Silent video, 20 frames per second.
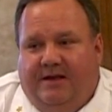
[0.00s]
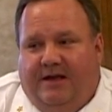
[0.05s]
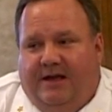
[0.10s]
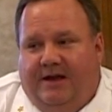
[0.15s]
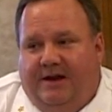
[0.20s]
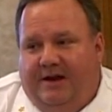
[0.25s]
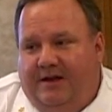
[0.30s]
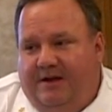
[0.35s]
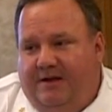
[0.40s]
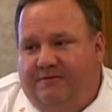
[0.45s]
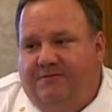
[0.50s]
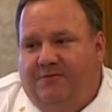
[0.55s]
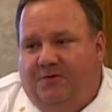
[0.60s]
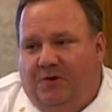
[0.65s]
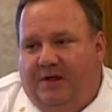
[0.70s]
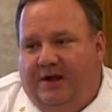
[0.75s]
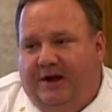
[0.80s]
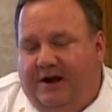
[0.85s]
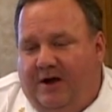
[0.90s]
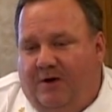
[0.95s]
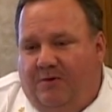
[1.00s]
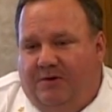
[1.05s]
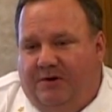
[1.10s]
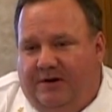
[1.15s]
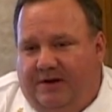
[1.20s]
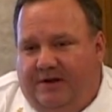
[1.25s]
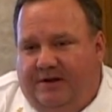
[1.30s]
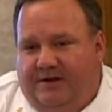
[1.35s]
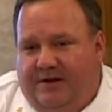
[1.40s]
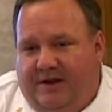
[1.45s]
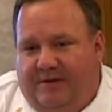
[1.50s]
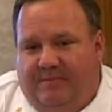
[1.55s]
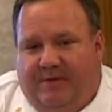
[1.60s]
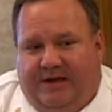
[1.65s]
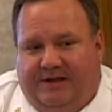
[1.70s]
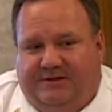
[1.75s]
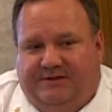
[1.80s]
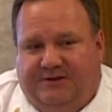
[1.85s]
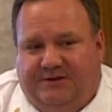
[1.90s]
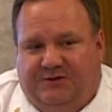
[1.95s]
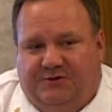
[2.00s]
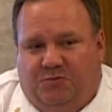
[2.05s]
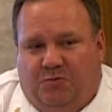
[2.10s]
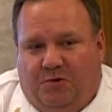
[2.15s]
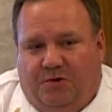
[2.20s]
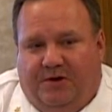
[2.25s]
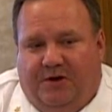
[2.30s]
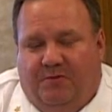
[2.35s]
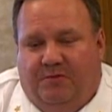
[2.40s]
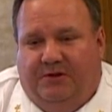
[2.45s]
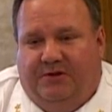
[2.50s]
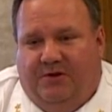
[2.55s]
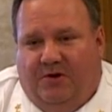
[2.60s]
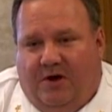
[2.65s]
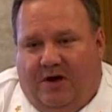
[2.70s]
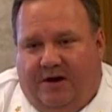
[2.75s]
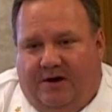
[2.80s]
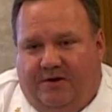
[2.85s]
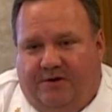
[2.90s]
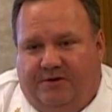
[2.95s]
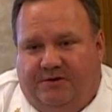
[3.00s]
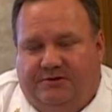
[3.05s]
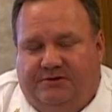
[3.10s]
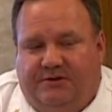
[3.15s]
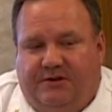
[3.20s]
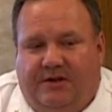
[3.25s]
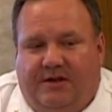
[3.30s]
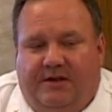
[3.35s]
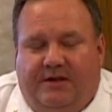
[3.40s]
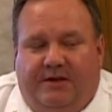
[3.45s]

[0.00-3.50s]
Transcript: on a full 8-hour-a-day basis working with the auditors,